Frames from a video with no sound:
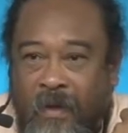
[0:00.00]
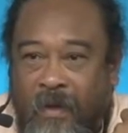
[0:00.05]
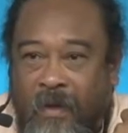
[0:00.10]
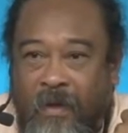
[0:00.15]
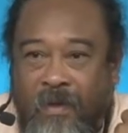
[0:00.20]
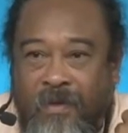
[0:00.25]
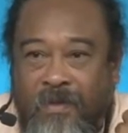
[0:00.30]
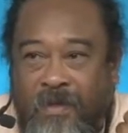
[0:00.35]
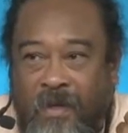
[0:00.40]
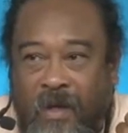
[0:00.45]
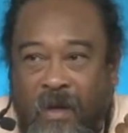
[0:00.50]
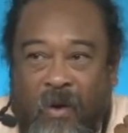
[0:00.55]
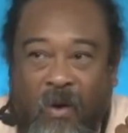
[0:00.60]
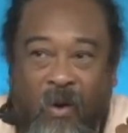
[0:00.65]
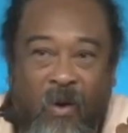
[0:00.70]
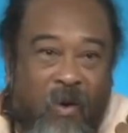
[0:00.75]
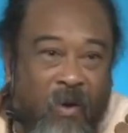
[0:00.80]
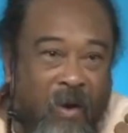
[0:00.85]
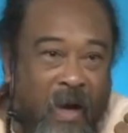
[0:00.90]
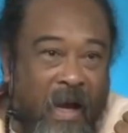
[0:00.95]
It doesn't say,
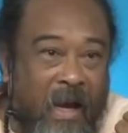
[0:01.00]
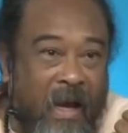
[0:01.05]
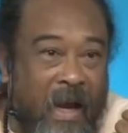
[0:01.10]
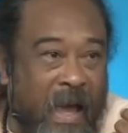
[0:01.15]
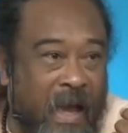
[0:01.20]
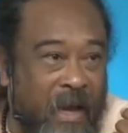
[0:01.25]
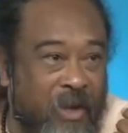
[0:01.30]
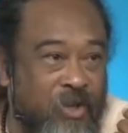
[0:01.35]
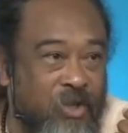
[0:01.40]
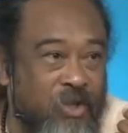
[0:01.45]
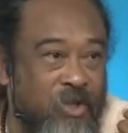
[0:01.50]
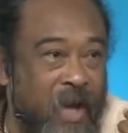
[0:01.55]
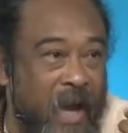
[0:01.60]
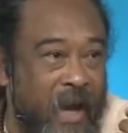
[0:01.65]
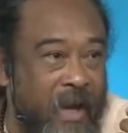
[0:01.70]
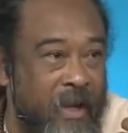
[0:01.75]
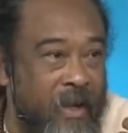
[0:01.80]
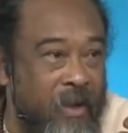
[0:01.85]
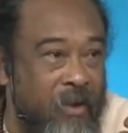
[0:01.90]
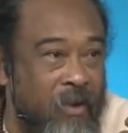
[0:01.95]
oh, I like
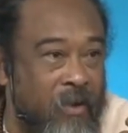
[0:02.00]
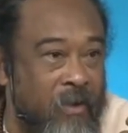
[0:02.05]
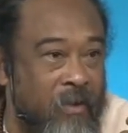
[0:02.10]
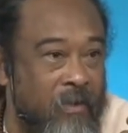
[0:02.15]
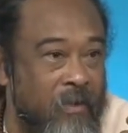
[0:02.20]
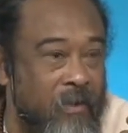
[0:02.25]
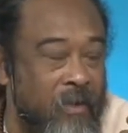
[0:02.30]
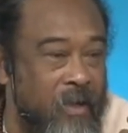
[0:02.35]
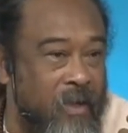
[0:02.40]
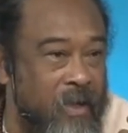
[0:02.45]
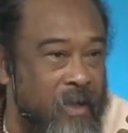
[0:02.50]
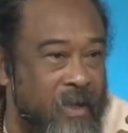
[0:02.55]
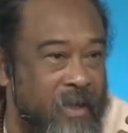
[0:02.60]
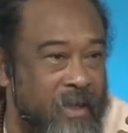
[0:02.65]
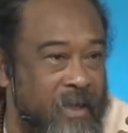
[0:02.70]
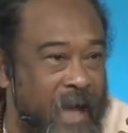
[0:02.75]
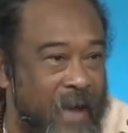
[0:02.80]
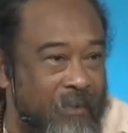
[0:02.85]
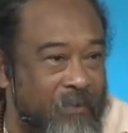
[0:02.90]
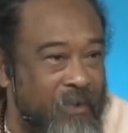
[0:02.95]
shining on
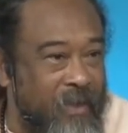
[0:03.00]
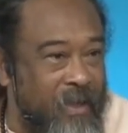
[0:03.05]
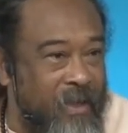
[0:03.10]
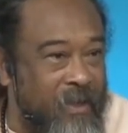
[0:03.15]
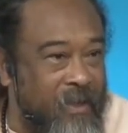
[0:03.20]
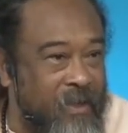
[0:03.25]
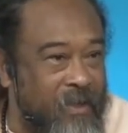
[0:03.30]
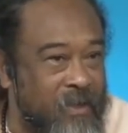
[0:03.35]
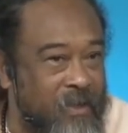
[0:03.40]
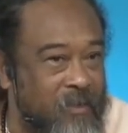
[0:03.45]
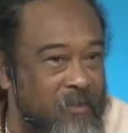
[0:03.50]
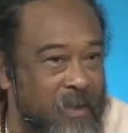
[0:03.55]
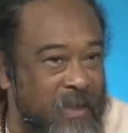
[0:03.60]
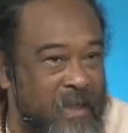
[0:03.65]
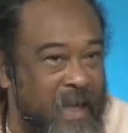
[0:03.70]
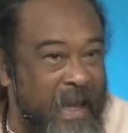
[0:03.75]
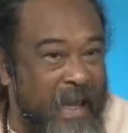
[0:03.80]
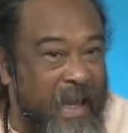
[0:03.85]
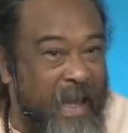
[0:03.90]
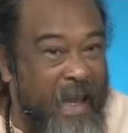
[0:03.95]
daffodils,
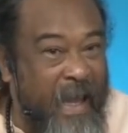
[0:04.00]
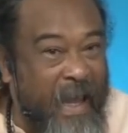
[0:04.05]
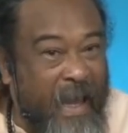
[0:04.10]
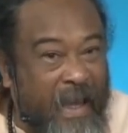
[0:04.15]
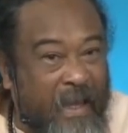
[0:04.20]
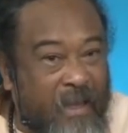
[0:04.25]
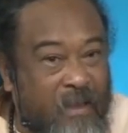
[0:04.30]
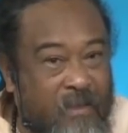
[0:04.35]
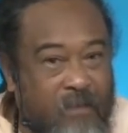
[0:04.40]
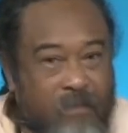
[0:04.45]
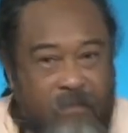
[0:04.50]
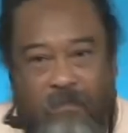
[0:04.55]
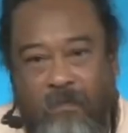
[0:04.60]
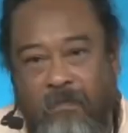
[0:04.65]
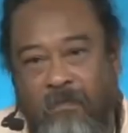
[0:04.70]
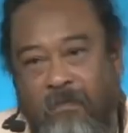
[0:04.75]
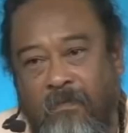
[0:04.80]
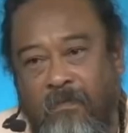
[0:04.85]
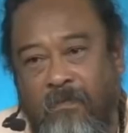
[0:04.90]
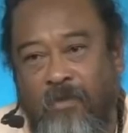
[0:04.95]
but I hate
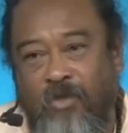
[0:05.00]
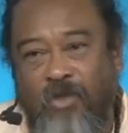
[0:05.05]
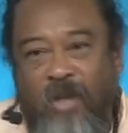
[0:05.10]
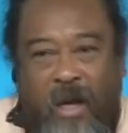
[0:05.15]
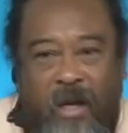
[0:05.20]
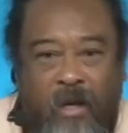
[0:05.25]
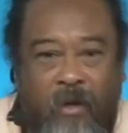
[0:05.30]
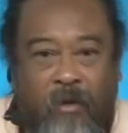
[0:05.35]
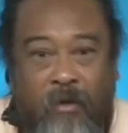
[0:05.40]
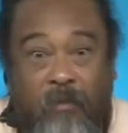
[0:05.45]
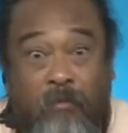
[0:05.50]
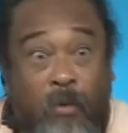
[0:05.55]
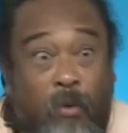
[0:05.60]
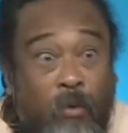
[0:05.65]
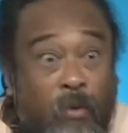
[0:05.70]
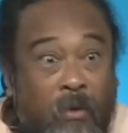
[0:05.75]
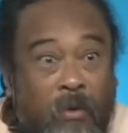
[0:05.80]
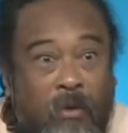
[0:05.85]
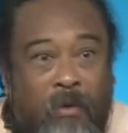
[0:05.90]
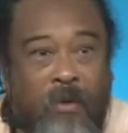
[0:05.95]
shining on
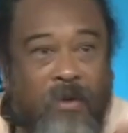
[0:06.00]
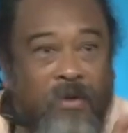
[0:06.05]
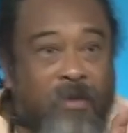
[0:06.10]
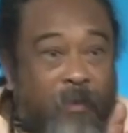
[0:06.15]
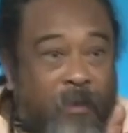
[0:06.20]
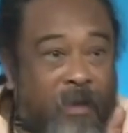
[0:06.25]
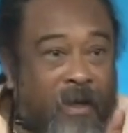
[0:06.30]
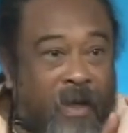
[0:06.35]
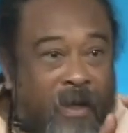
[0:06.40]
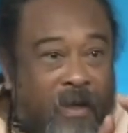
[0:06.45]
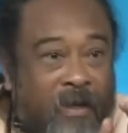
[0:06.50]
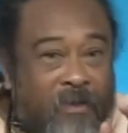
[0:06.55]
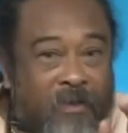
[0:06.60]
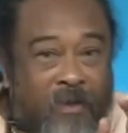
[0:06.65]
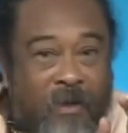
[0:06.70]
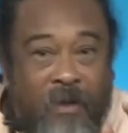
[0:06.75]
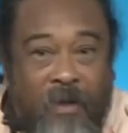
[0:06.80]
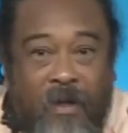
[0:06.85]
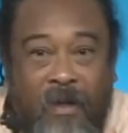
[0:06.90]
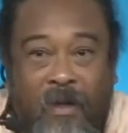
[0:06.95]
poo or something like this,
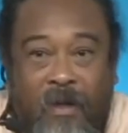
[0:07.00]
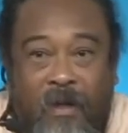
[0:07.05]
no?